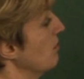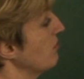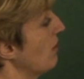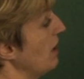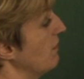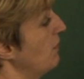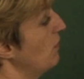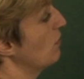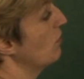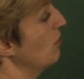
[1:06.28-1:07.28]
would write
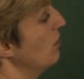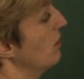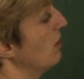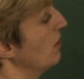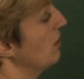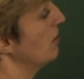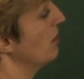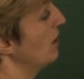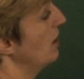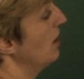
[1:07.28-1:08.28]
4
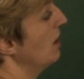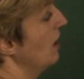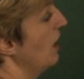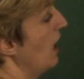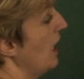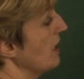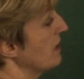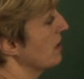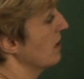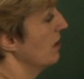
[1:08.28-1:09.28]

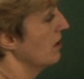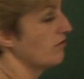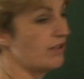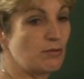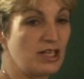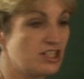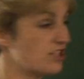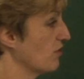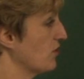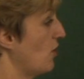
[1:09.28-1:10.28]
as 3
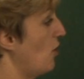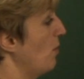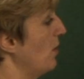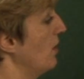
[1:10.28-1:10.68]
wedges on top